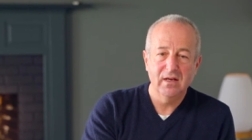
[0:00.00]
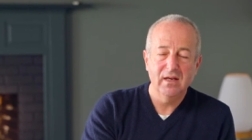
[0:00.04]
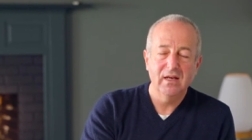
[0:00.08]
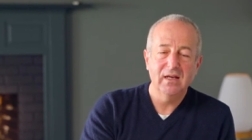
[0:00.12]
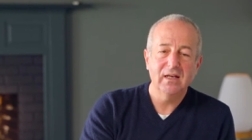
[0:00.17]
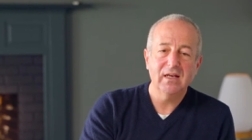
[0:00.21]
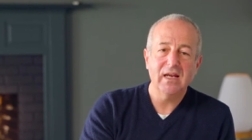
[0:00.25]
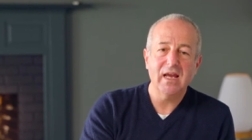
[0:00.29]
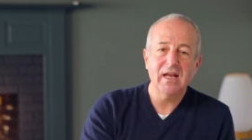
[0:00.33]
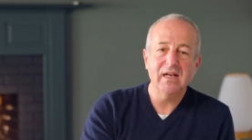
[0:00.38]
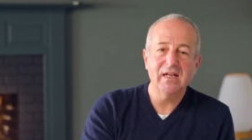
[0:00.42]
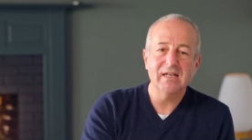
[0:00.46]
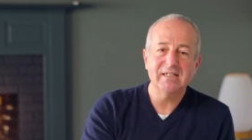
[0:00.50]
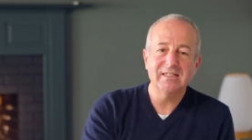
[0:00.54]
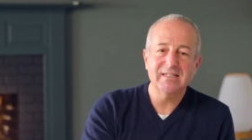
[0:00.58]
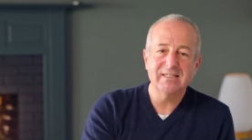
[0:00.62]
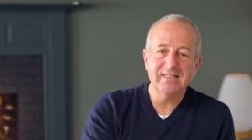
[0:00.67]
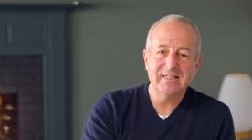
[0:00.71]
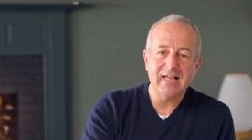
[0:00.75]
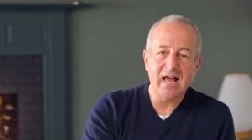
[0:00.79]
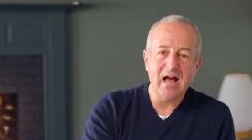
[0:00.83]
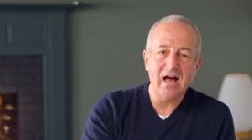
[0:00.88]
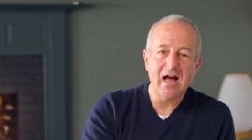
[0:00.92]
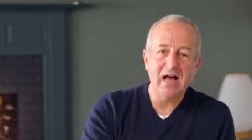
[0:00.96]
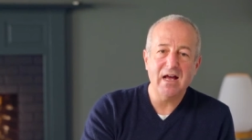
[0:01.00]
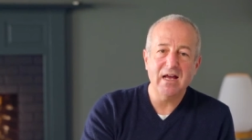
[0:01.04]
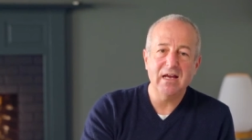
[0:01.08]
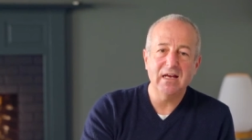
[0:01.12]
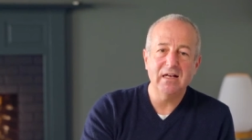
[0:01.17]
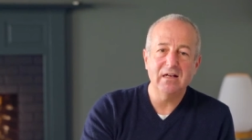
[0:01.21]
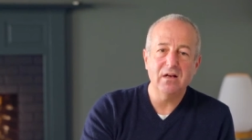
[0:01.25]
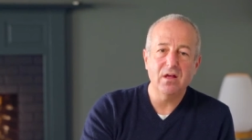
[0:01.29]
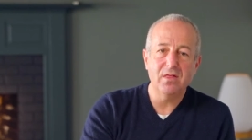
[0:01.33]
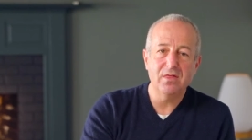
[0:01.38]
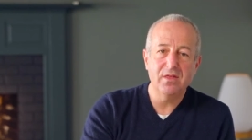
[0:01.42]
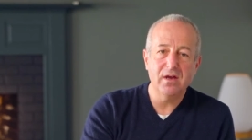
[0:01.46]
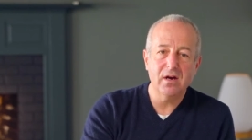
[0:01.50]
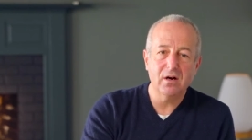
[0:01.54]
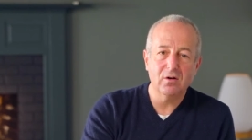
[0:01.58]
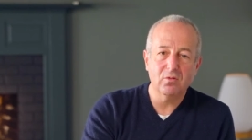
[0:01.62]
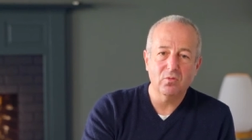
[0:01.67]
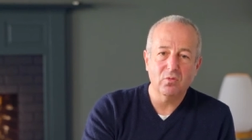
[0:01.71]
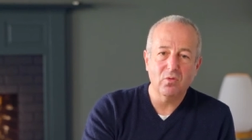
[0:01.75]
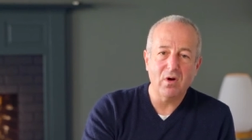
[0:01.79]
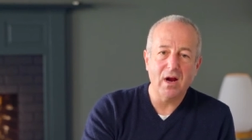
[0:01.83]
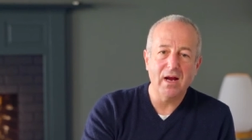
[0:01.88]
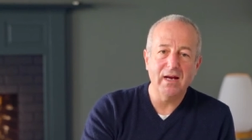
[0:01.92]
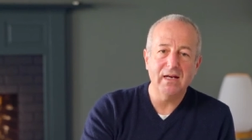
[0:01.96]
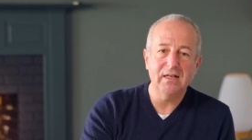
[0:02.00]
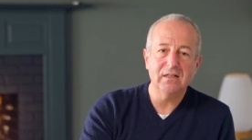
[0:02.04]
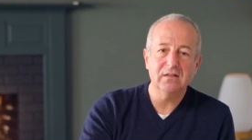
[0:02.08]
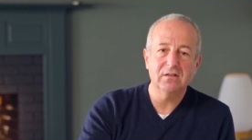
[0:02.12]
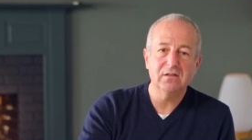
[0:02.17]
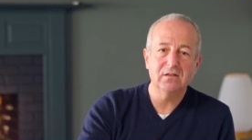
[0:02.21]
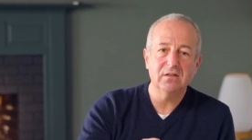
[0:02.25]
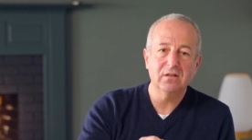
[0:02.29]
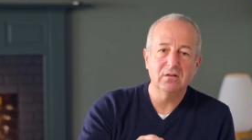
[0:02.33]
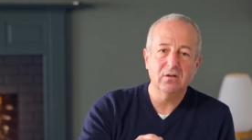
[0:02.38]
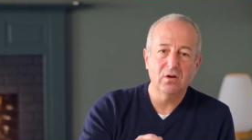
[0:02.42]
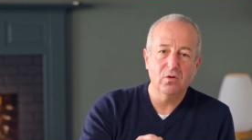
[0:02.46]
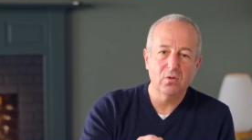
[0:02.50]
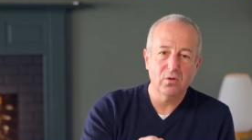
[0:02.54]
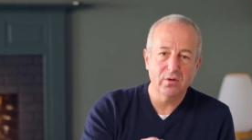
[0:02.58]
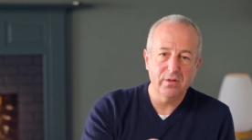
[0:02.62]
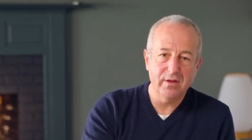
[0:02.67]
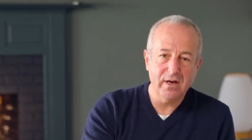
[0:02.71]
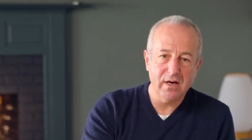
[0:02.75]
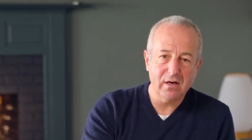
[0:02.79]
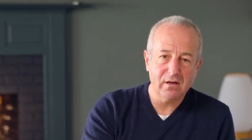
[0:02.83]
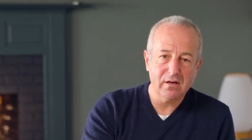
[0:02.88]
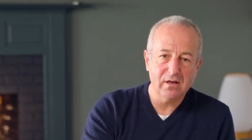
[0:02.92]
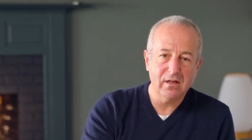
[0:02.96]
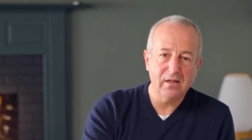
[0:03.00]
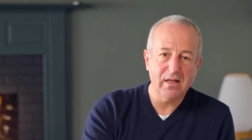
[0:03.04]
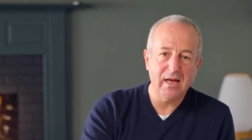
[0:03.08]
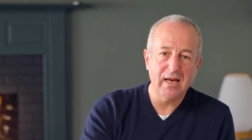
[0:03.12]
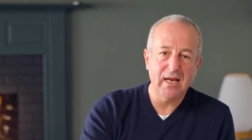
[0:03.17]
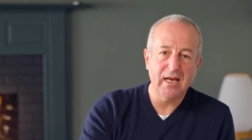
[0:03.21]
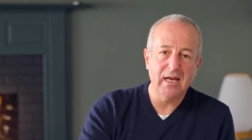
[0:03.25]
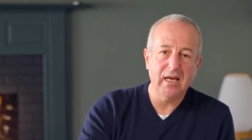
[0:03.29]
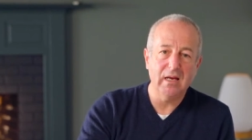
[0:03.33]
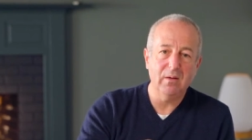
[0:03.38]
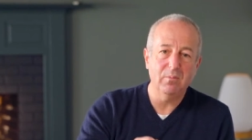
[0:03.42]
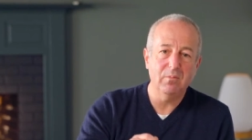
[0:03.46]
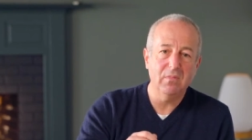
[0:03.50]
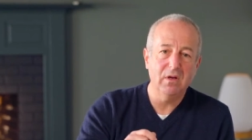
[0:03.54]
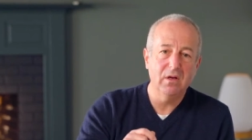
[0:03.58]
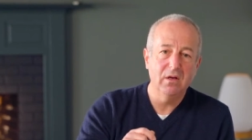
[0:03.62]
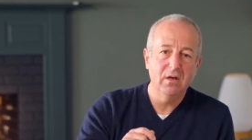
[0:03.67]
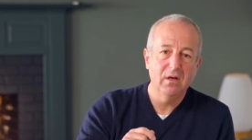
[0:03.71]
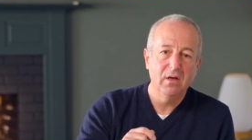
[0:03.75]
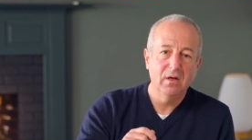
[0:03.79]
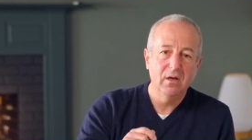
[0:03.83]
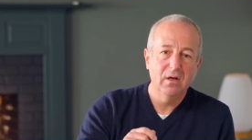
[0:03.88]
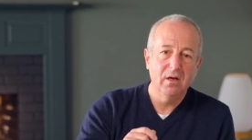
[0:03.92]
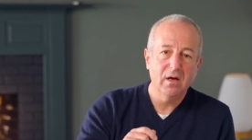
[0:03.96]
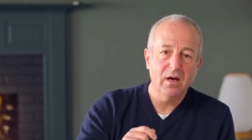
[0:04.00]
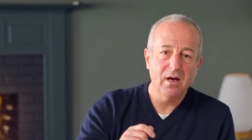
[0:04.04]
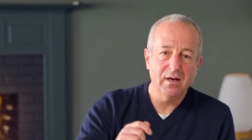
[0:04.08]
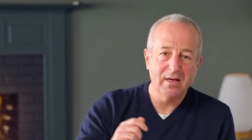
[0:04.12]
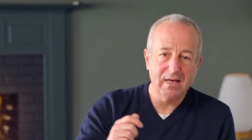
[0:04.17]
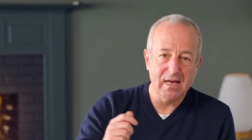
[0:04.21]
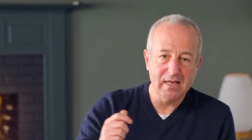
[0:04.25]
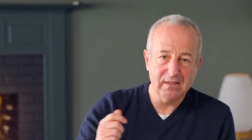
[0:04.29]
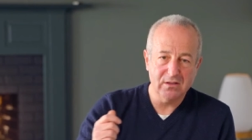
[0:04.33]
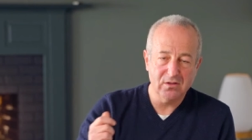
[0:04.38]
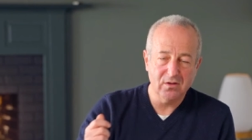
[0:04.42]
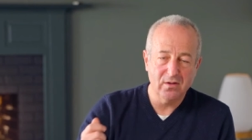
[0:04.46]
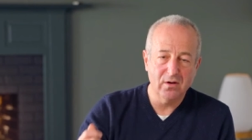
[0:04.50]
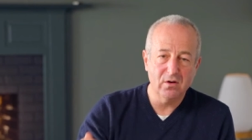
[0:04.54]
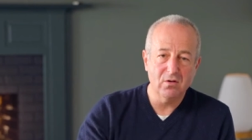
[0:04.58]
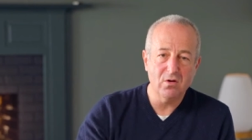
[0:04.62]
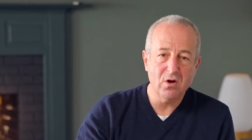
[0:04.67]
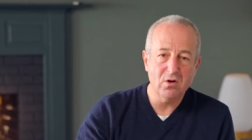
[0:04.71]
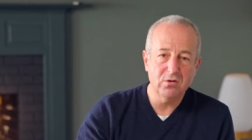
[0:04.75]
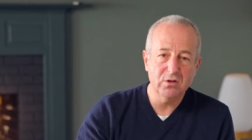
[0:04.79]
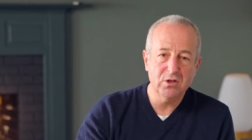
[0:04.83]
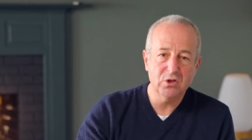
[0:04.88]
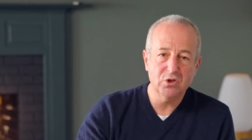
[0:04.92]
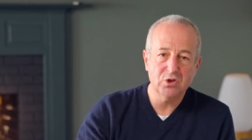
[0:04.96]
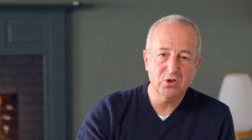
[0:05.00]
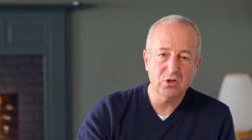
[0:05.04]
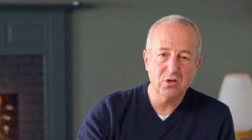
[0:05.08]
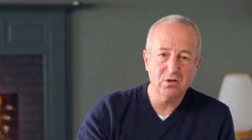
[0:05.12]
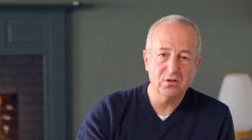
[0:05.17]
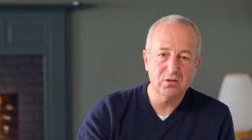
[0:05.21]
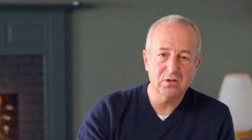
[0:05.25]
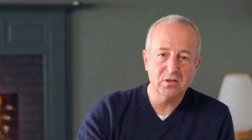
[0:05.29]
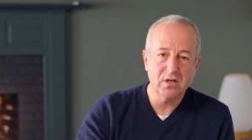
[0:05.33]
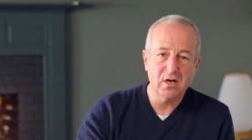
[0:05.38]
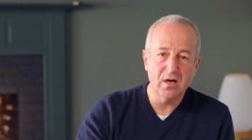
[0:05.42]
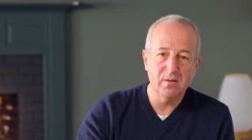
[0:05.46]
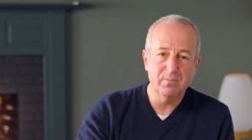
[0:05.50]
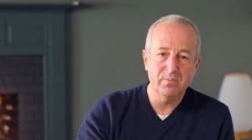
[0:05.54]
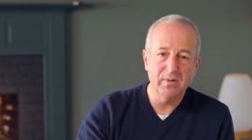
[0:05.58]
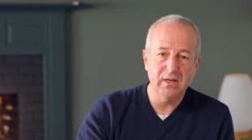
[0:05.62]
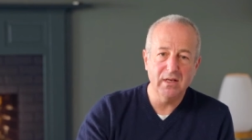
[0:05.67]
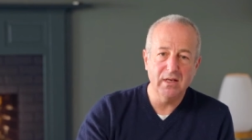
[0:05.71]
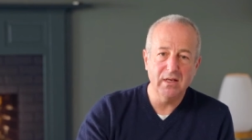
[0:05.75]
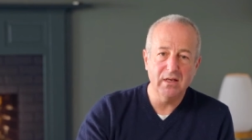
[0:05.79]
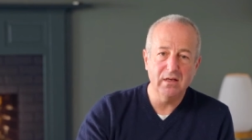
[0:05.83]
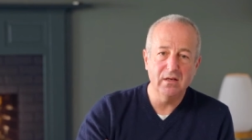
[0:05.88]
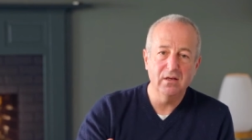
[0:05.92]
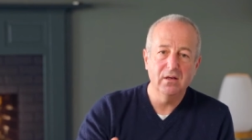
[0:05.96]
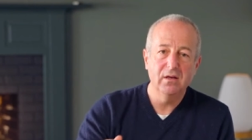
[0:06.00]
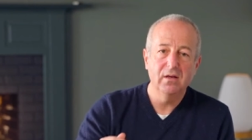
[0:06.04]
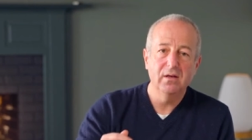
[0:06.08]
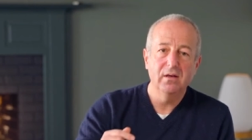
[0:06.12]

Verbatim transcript: can assign their rights or their claim against their own insurance company